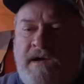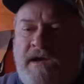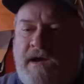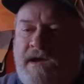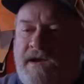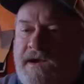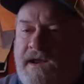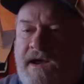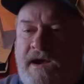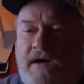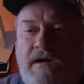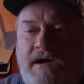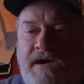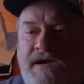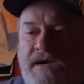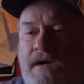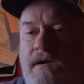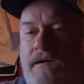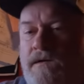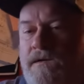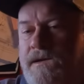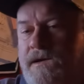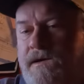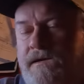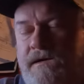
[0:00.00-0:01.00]
And now I
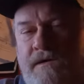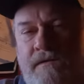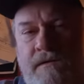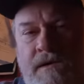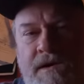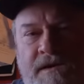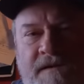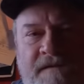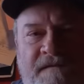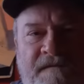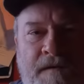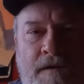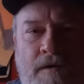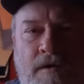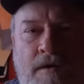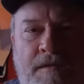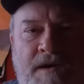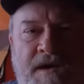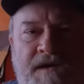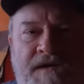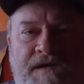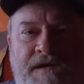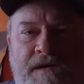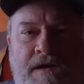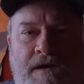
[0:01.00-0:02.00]
know that doing the floor
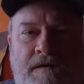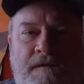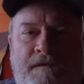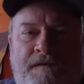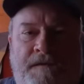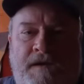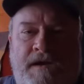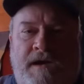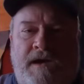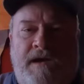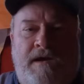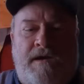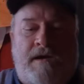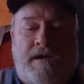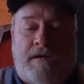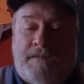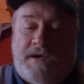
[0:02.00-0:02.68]
myself again,